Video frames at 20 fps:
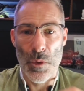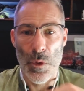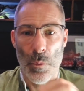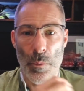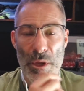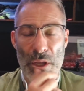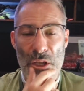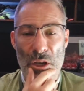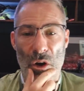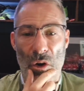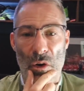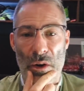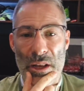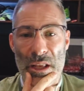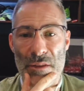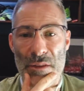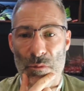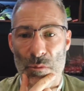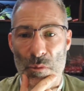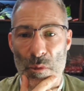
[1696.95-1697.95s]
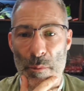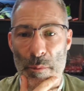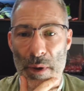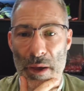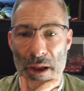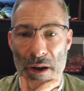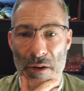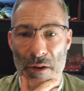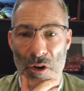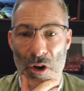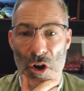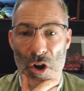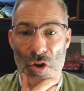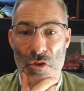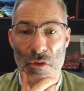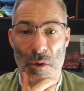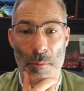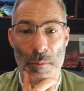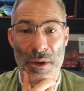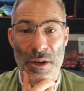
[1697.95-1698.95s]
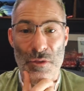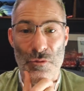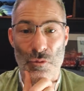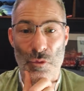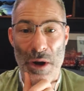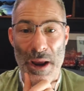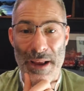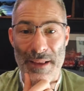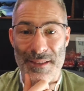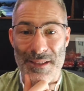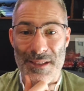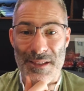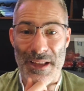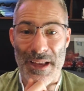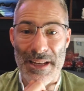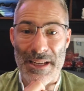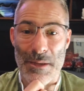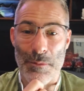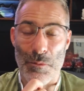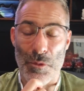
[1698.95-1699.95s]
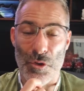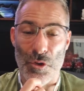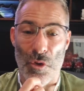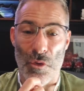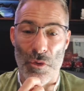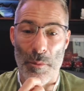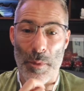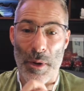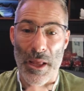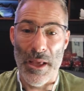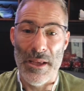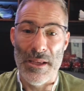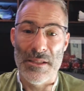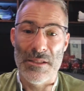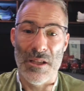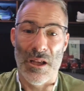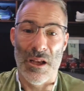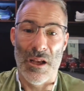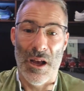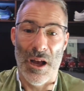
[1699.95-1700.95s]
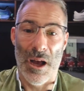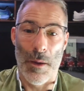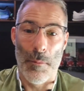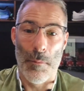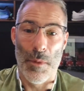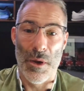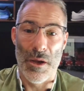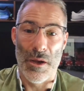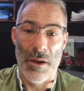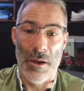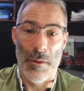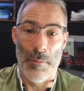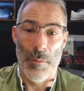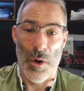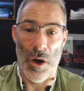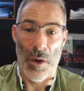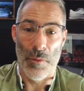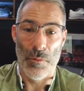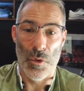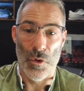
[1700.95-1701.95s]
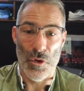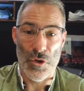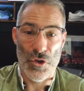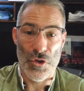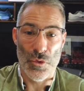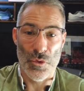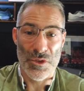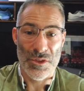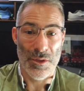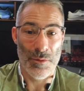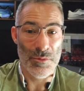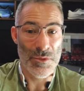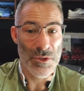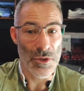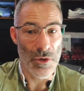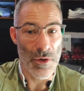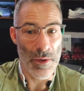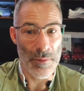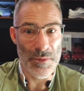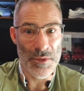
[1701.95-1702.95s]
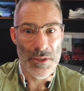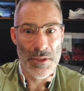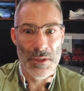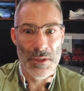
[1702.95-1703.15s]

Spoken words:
we can't even repair our crumbling wrecked stadium, not the players, but I'm not sure sometimes.